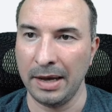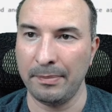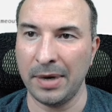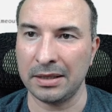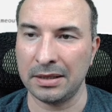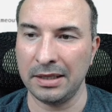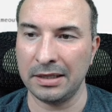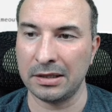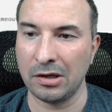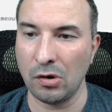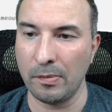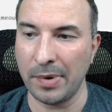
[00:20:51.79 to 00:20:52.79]
But let's
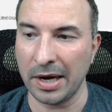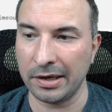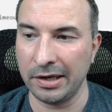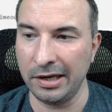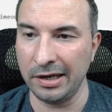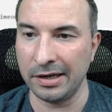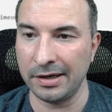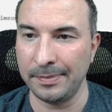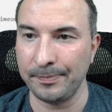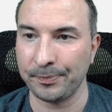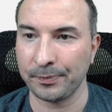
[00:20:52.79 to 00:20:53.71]
go back here,